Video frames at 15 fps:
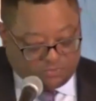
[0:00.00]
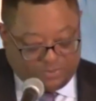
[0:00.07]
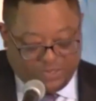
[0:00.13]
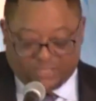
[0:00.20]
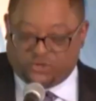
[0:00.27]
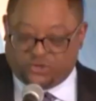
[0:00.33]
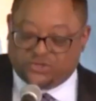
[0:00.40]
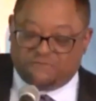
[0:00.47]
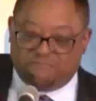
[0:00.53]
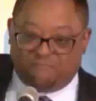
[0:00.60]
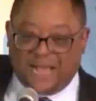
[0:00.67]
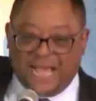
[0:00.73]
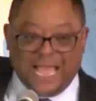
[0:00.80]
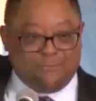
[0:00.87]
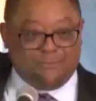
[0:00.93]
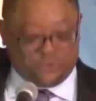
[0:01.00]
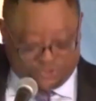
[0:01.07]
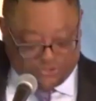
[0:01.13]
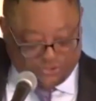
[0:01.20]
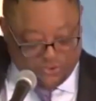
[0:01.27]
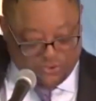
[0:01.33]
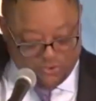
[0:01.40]
pictures of Bible
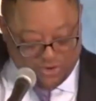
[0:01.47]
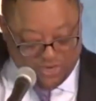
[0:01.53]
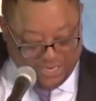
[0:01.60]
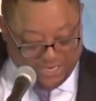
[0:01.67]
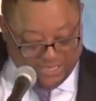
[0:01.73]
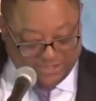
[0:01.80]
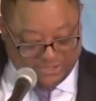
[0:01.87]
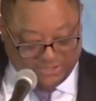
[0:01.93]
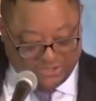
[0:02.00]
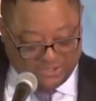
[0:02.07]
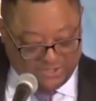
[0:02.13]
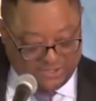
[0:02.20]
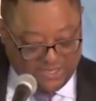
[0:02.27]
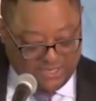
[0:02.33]
stories,